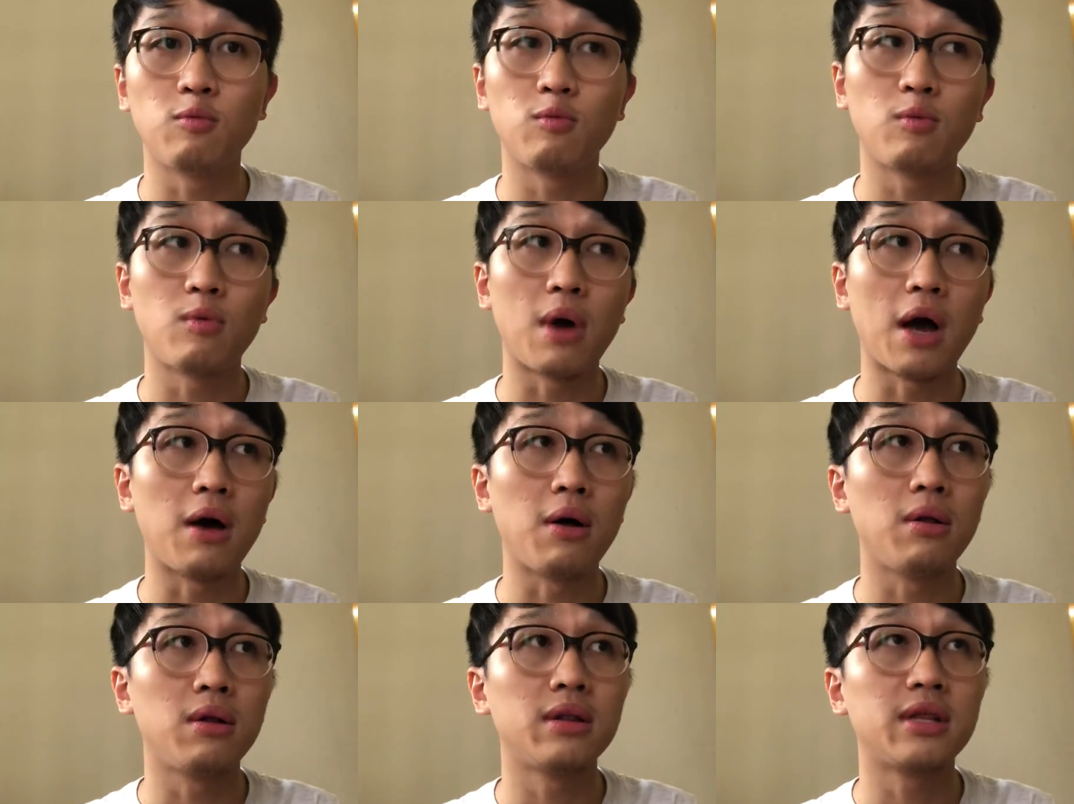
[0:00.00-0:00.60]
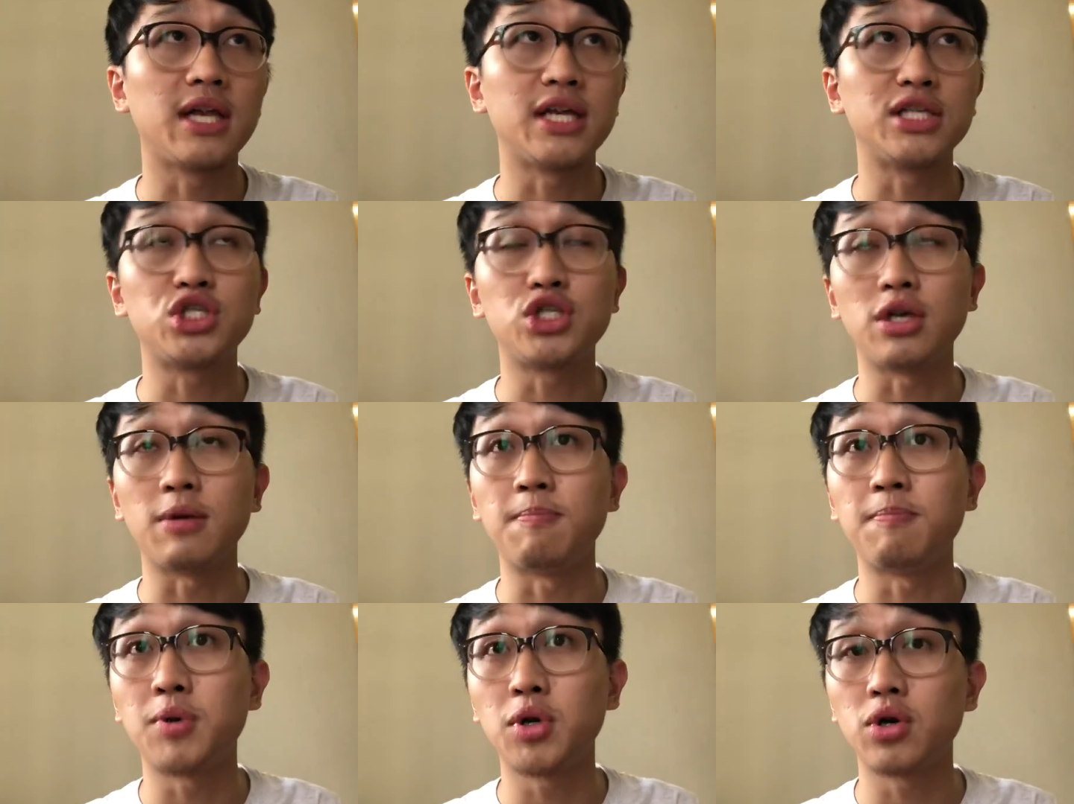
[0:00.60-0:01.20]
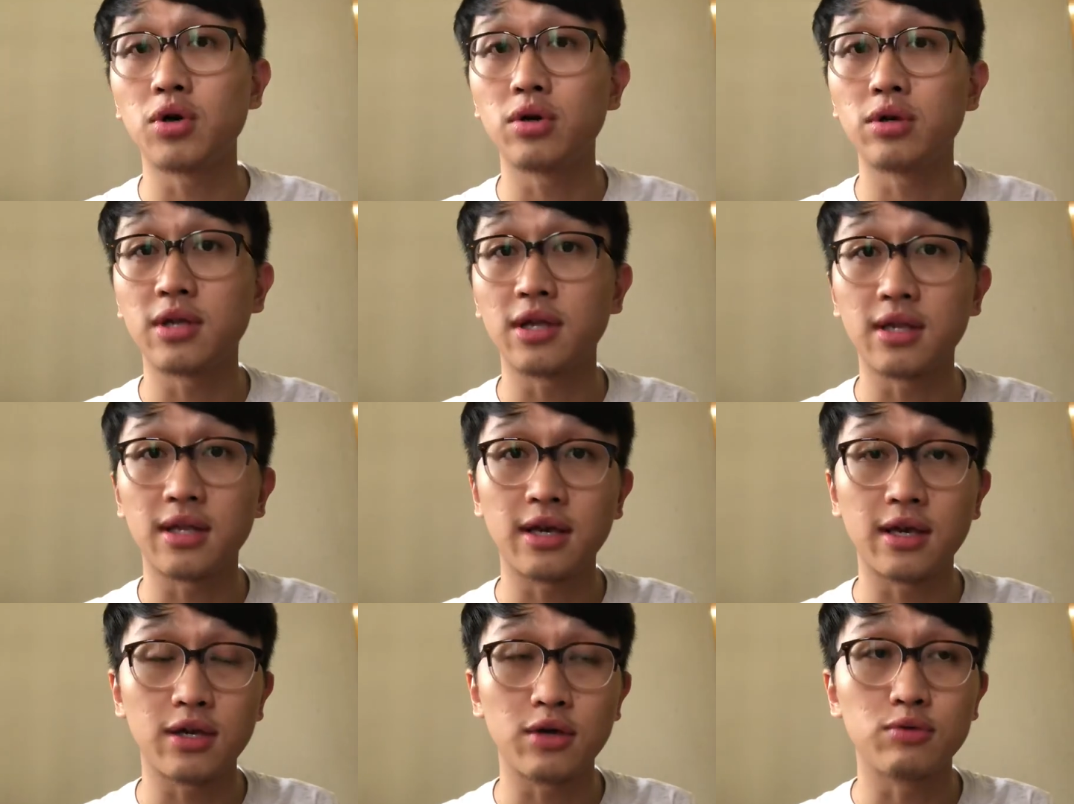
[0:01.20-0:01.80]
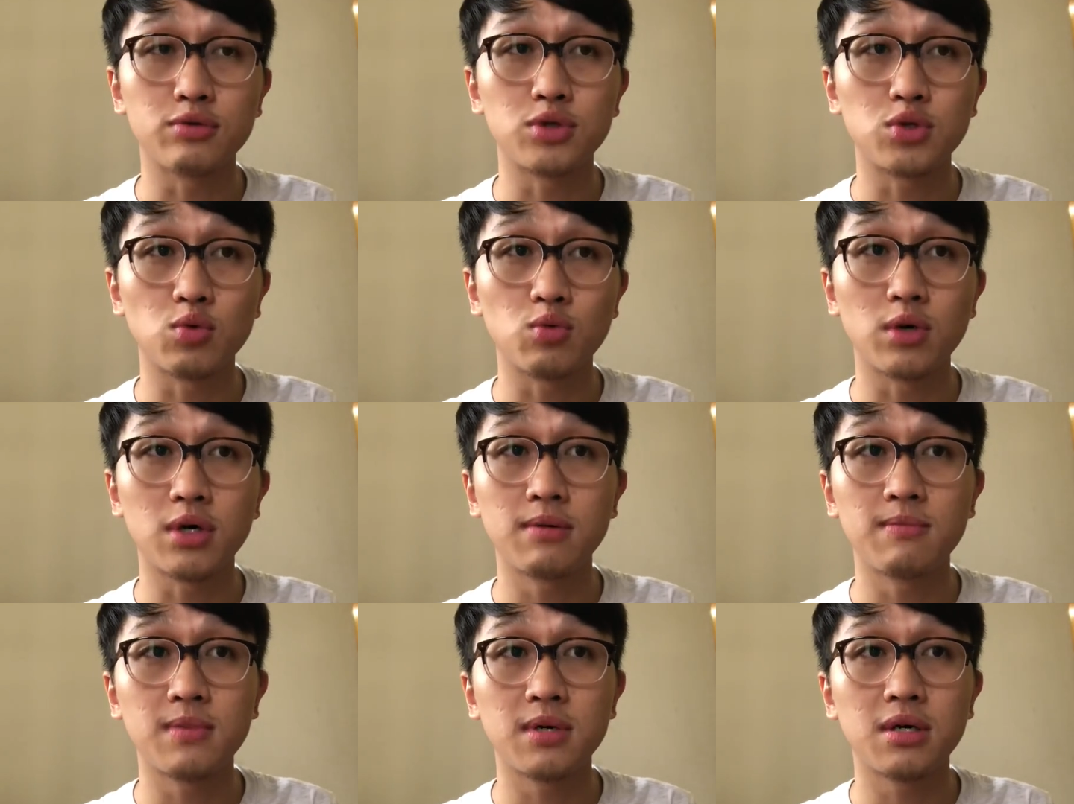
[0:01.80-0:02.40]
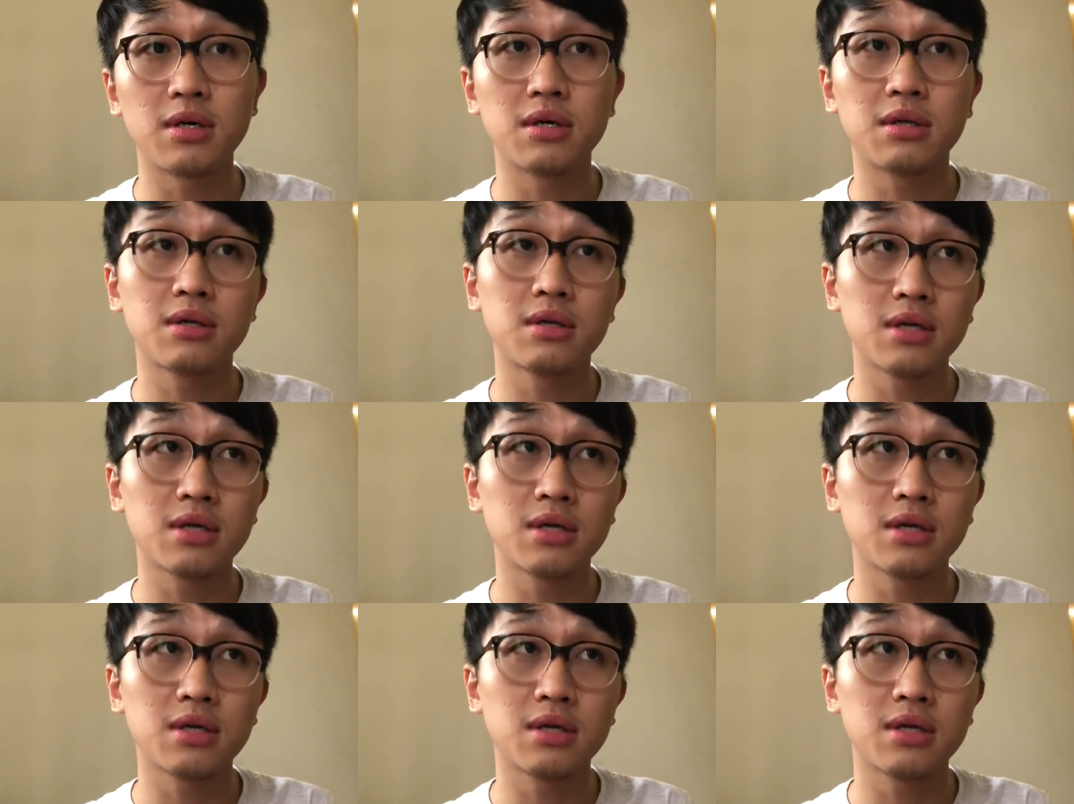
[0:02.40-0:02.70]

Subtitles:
Well, they're cheaper than they used to were, but